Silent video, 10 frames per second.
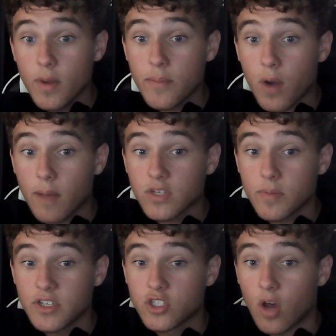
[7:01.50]
many problems can
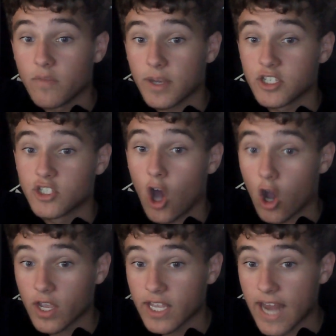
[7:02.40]
be solved by just
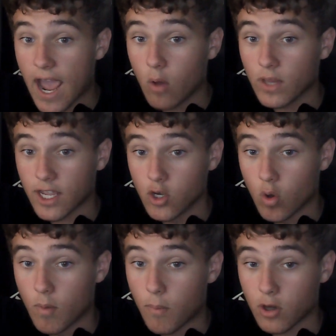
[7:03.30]
talking it out like a
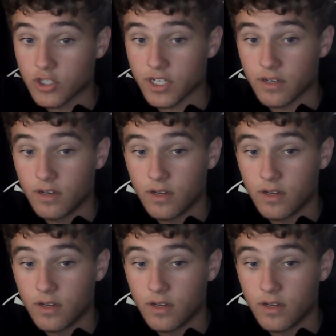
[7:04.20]
normal person.